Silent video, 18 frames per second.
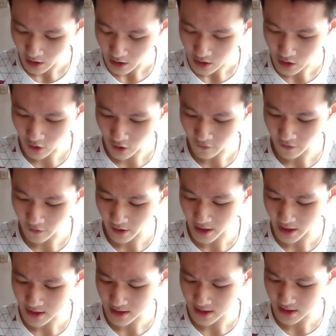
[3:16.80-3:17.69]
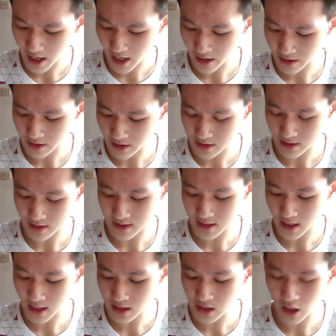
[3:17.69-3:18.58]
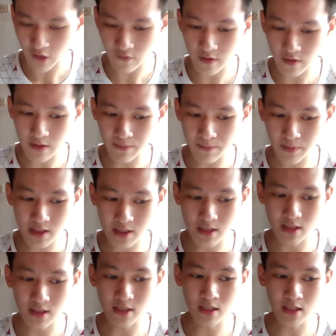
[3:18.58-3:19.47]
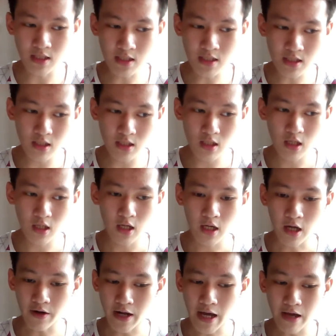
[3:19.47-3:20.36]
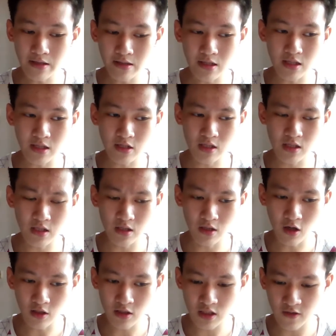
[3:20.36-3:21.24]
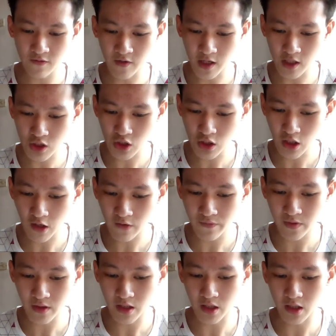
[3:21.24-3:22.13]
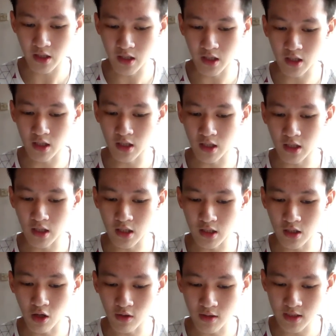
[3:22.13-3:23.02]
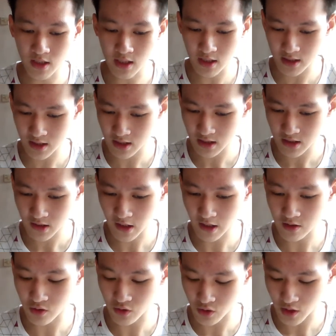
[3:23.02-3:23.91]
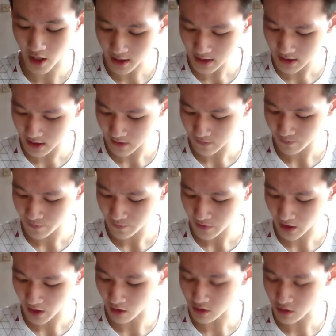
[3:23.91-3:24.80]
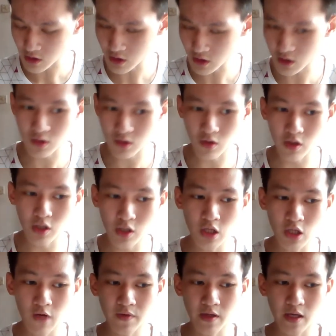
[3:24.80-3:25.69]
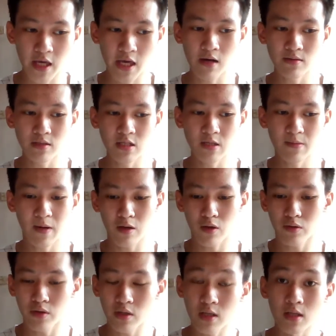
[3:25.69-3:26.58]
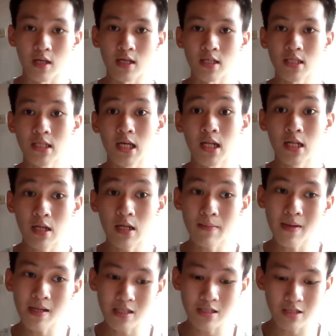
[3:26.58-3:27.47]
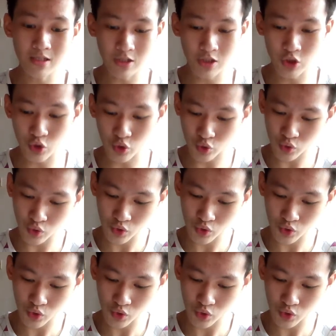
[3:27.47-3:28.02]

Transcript: So for STR is the size of lipid synthesis, carry out the detoxification of the toxics and drugs, and also the storage of the calcium ion in the skeletal muscle tissue.